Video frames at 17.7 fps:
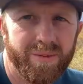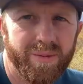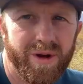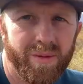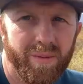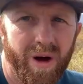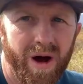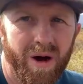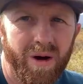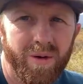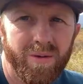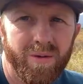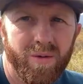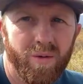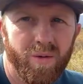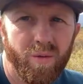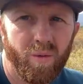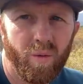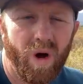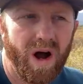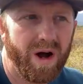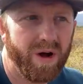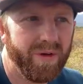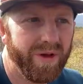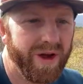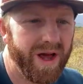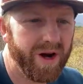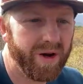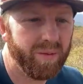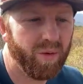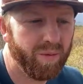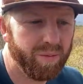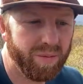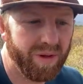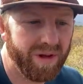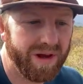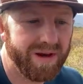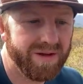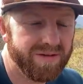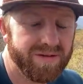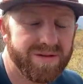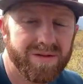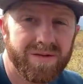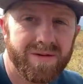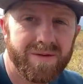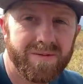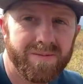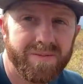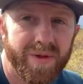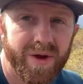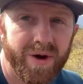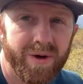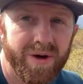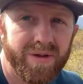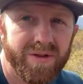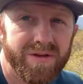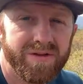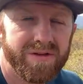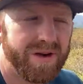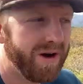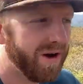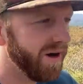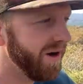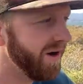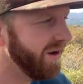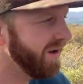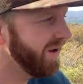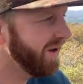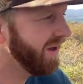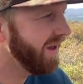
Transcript: bit about wild edible plants that are in this area,